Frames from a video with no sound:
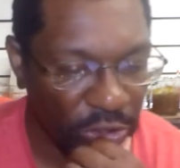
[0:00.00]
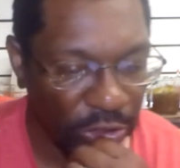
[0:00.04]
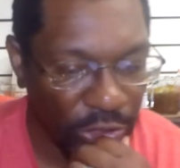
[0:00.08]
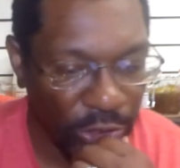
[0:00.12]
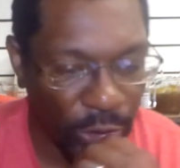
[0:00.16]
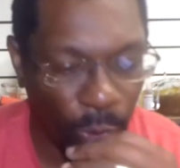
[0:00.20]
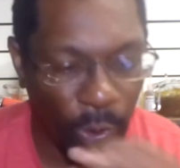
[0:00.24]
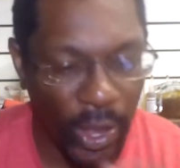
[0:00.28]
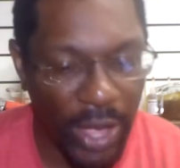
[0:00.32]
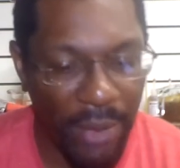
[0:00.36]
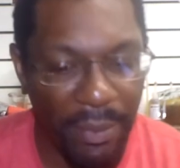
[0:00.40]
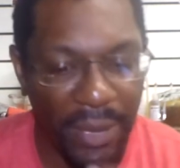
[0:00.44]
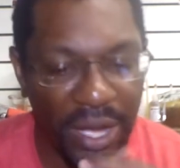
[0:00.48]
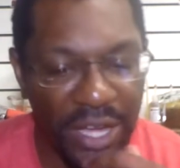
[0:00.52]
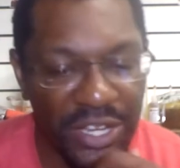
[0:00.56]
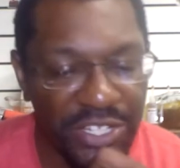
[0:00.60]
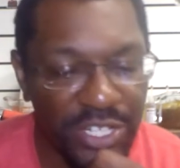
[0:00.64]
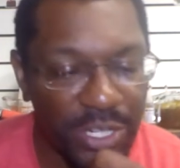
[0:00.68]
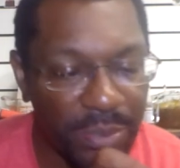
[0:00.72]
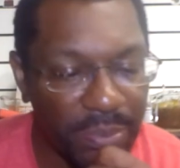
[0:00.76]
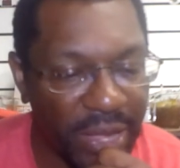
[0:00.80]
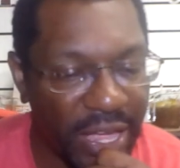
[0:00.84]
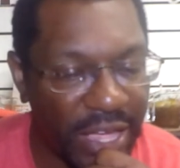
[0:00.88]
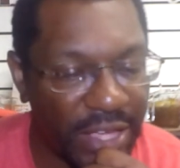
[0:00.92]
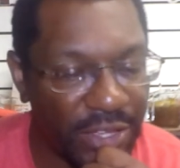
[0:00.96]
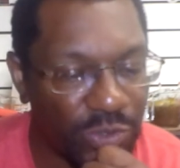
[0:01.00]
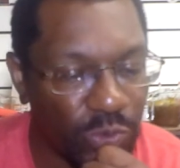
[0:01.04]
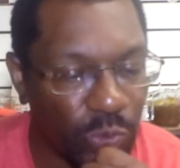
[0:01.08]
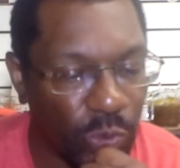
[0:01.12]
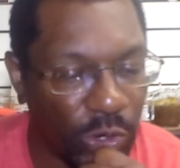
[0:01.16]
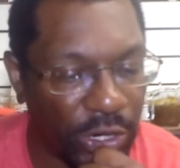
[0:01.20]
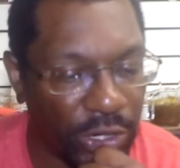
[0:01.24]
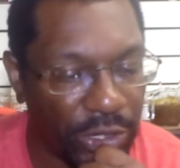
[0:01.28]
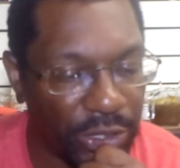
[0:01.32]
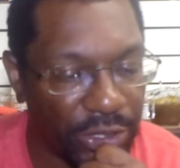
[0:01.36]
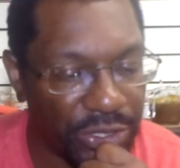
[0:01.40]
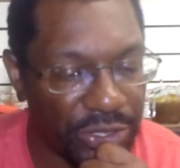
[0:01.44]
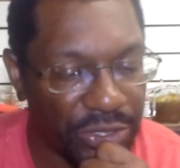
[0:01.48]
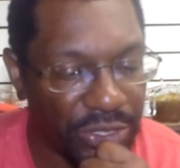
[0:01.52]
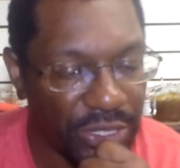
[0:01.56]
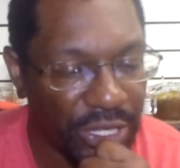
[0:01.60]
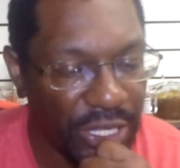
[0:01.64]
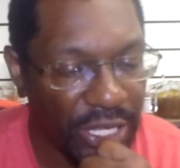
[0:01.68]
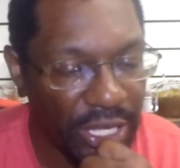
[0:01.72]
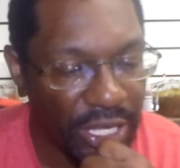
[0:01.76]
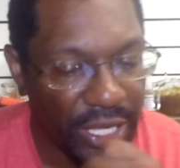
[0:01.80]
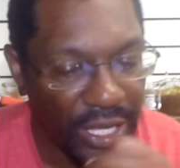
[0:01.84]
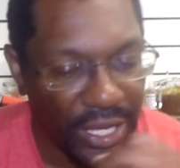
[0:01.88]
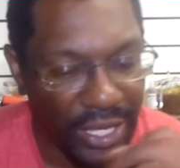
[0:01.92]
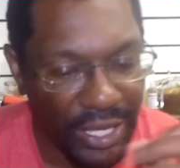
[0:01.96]
way Monster Bass works
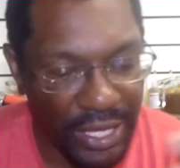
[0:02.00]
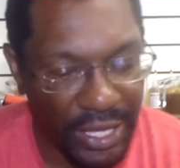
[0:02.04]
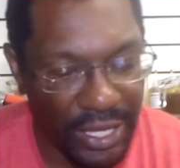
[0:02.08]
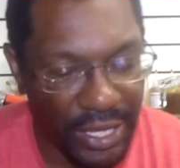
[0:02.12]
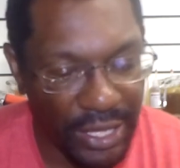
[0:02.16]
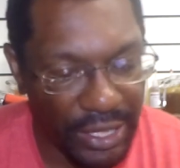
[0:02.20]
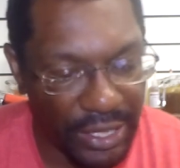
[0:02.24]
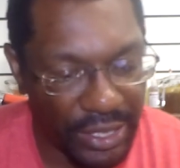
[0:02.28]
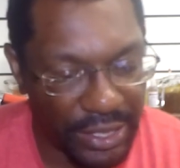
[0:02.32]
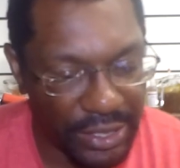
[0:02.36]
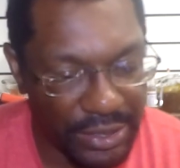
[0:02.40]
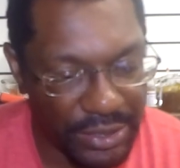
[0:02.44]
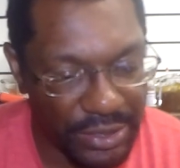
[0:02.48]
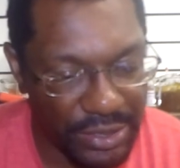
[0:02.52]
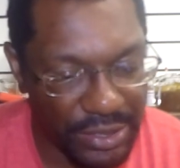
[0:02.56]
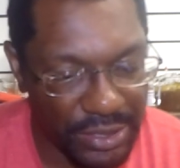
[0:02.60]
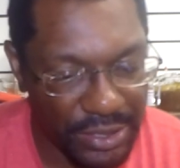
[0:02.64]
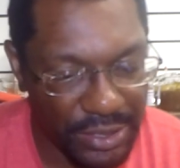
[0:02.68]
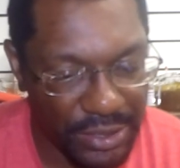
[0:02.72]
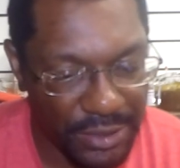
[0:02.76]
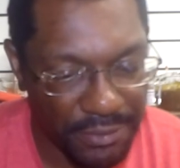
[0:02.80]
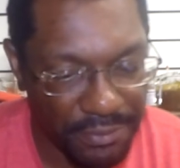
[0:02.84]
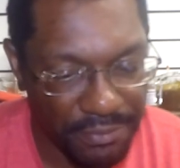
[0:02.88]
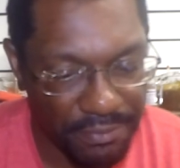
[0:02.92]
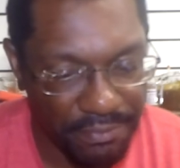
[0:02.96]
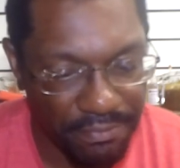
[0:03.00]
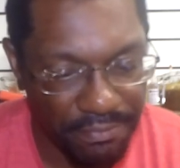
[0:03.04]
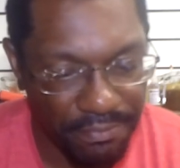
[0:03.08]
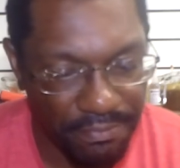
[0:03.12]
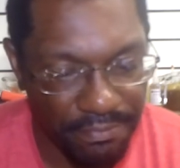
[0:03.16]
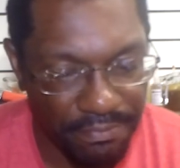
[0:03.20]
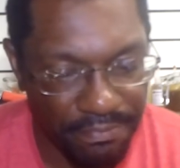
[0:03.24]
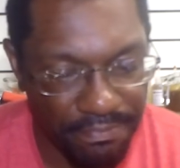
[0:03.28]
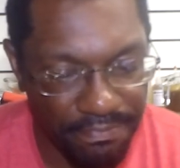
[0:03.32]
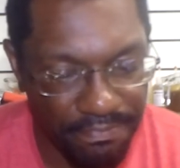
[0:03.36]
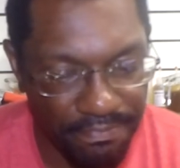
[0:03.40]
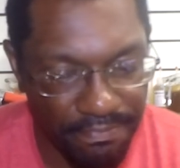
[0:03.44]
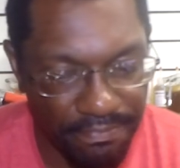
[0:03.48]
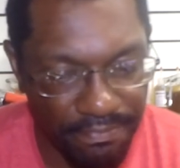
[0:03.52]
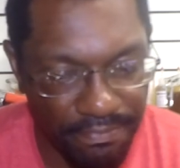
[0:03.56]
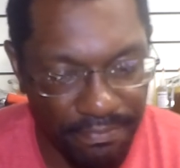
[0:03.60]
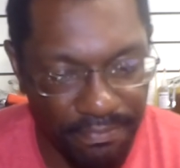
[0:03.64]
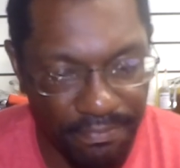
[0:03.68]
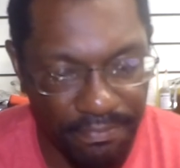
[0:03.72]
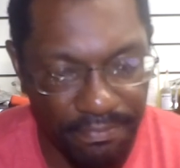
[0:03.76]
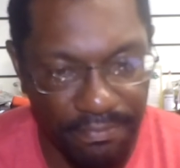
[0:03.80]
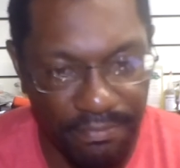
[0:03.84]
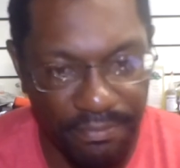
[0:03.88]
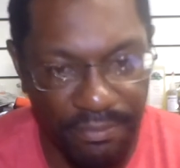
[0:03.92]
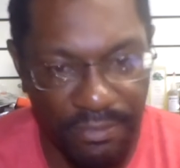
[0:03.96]
is
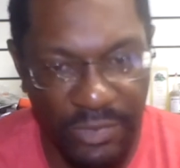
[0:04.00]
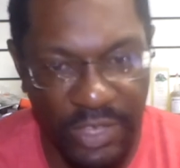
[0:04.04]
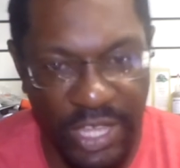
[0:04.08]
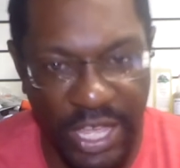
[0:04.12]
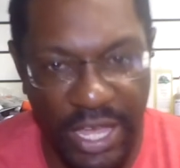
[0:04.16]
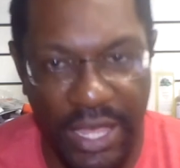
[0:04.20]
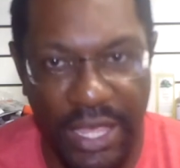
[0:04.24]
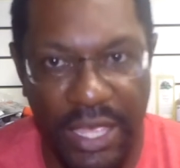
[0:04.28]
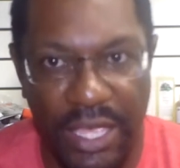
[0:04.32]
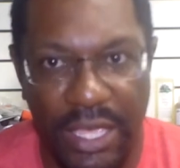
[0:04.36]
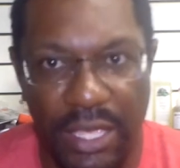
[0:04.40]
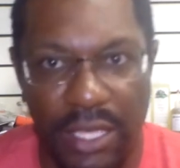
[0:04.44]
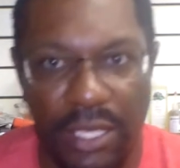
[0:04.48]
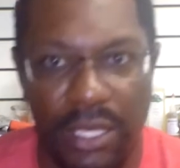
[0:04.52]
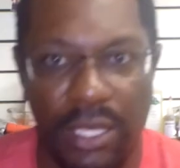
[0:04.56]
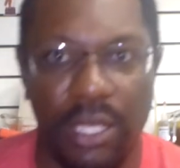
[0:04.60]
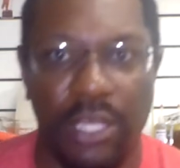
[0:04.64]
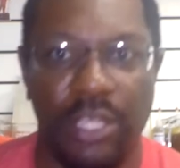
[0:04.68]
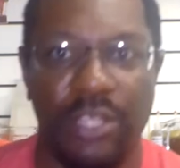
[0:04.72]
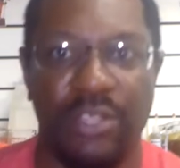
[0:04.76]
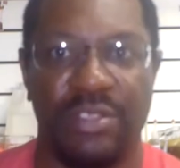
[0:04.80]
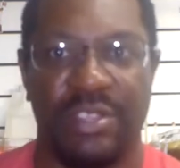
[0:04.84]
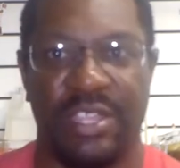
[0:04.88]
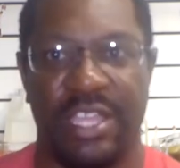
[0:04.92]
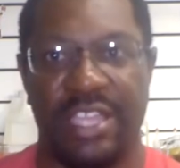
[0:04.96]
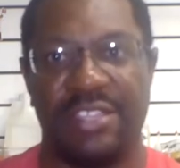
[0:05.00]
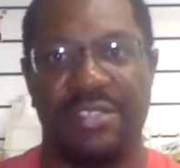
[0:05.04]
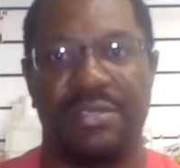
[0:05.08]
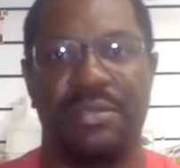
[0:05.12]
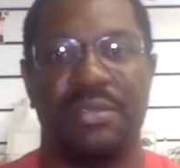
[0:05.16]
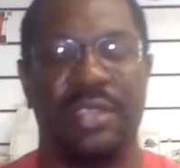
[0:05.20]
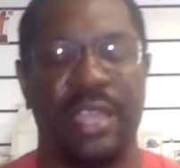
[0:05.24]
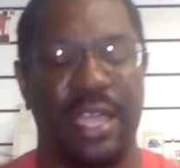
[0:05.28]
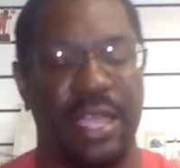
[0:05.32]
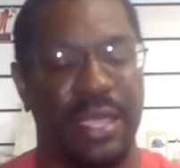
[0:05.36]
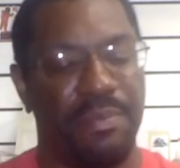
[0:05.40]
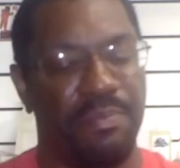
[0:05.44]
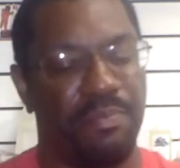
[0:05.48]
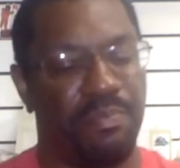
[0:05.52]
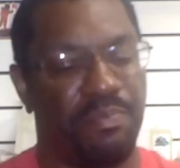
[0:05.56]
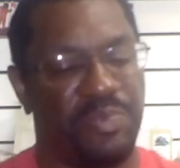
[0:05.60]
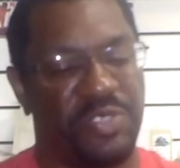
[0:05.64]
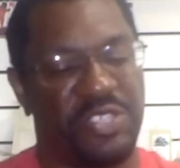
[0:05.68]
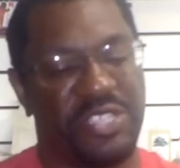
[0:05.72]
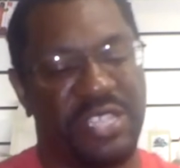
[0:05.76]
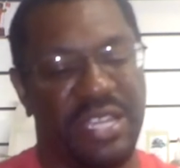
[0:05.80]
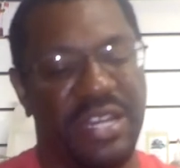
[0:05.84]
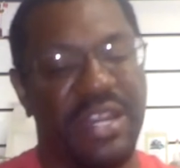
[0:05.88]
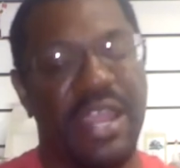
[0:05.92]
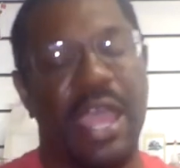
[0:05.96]
they
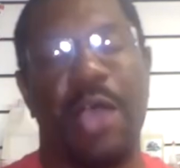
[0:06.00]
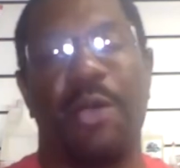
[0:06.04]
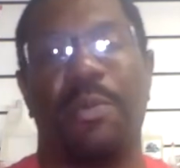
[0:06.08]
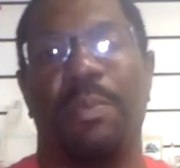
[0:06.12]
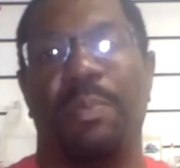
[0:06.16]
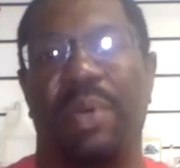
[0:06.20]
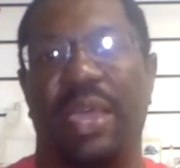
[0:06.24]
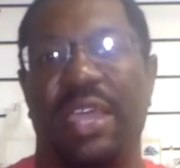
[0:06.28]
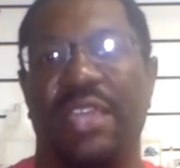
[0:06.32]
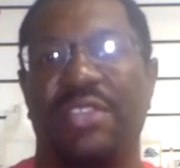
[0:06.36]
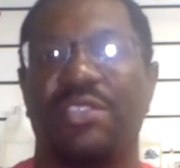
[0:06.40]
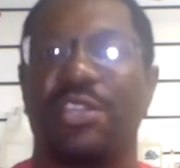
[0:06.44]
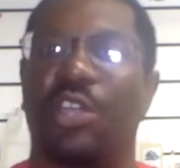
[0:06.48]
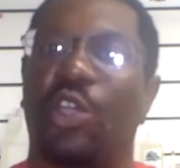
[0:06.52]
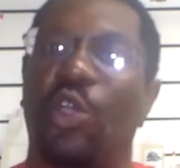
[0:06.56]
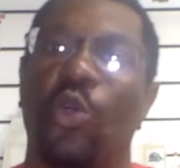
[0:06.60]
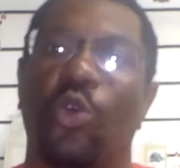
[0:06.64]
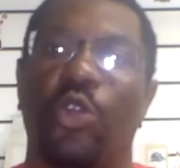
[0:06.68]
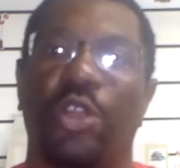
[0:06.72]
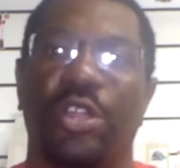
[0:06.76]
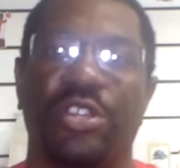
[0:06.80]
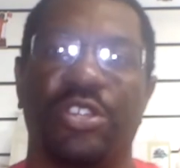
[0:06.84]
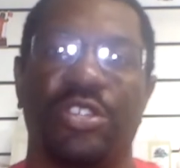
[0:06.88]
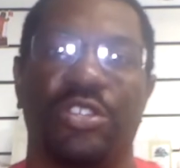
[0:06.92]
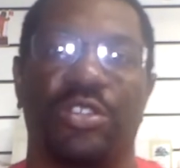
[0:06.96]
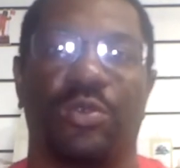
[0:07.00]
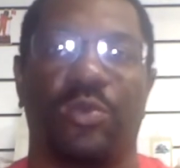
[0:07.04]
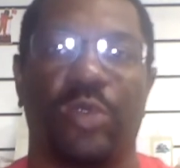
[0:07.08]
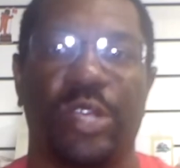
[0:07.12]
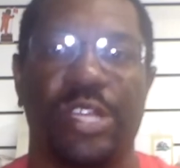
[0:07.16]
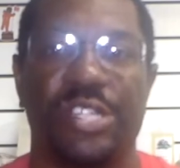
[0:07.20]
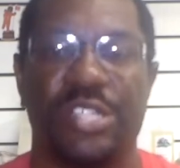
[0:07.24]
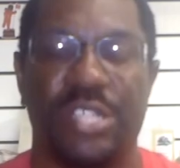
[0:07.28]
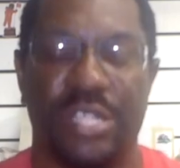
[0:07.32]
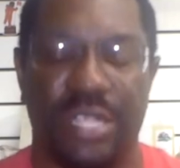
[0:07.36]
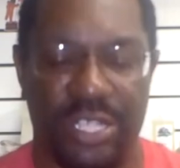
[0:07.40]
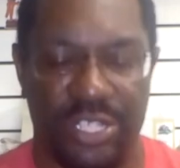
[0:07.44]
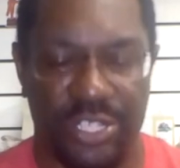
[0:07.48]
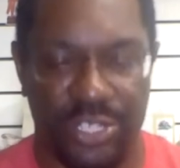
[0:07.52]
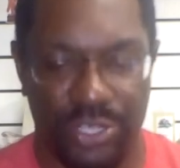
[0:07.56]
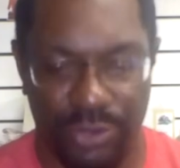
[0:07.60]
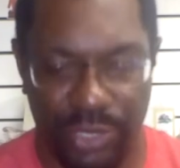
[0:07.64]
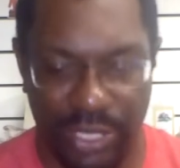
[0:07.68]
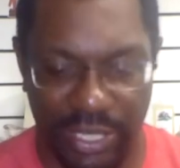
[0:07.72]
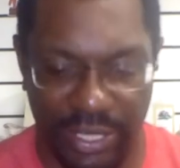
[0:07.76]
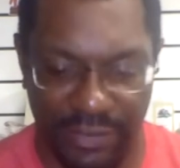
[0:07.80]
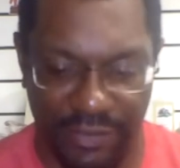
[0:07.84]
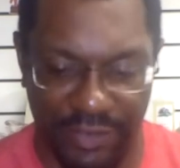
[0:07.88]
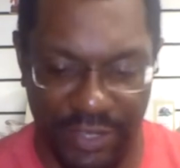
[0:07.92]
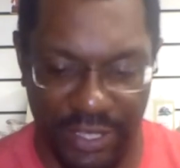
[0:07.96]
send out baits according to the region that you
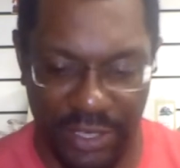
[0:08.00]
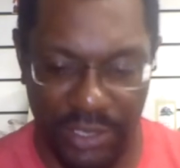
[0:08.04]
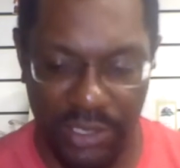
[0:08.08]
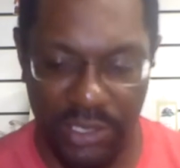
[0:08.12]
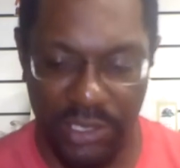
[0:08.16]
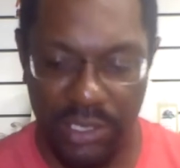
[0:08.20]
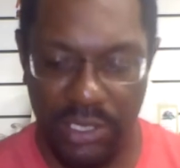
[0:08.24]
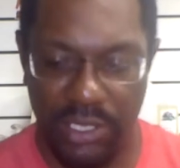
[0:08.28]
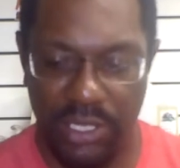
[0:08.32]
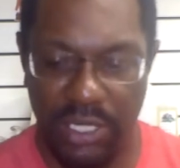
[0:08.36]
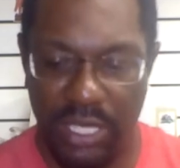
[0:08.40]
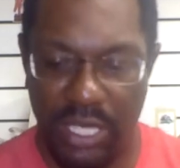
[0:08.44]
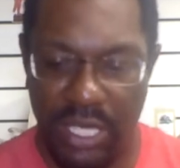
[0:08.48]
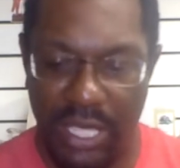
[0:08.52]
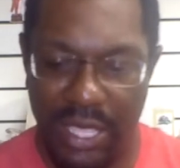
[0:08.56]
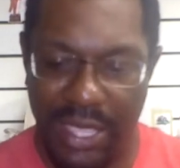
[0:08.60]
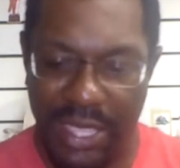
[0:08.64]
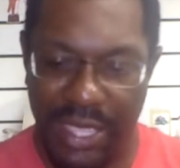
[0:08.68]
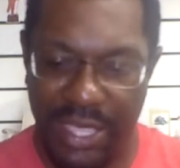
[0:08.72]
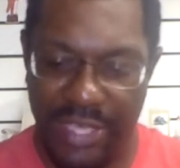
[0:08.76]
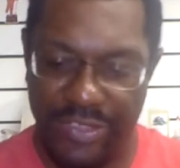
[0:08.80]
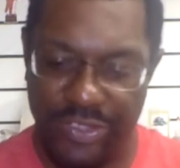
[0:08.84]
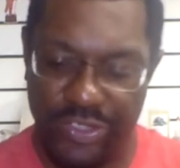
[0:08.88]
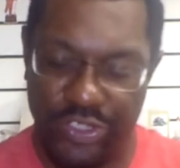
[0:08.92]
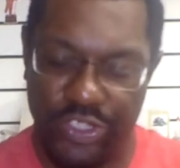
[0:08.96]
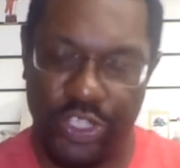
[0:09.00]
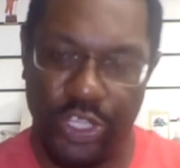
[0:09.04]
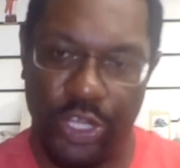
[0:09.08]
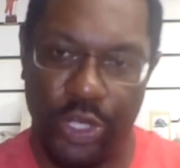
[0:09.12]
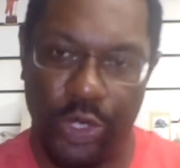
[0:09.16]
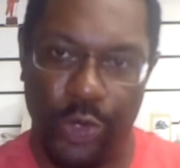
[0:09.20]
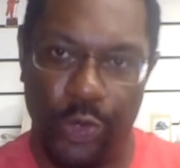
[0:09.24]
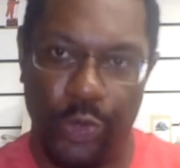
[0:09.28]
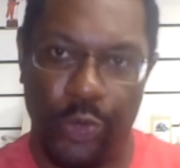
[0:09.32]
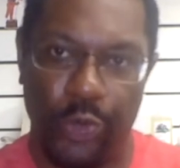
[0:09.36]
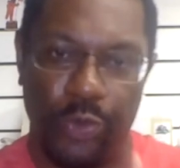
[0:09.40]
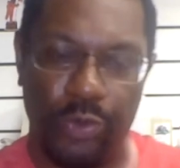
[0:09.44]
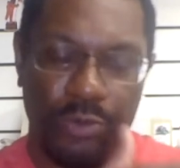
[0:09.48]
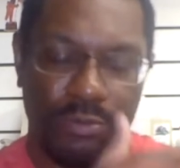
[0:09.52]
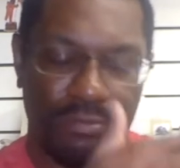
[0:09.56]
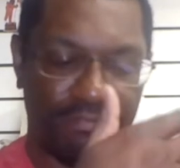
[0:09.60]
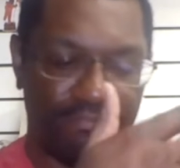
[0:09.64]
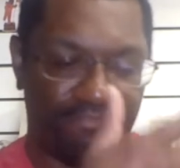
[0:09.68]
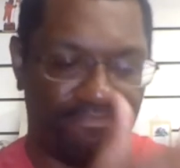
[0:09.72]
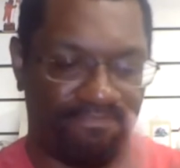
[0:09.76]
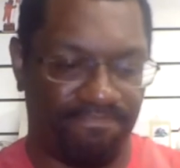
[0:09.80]
live in. And so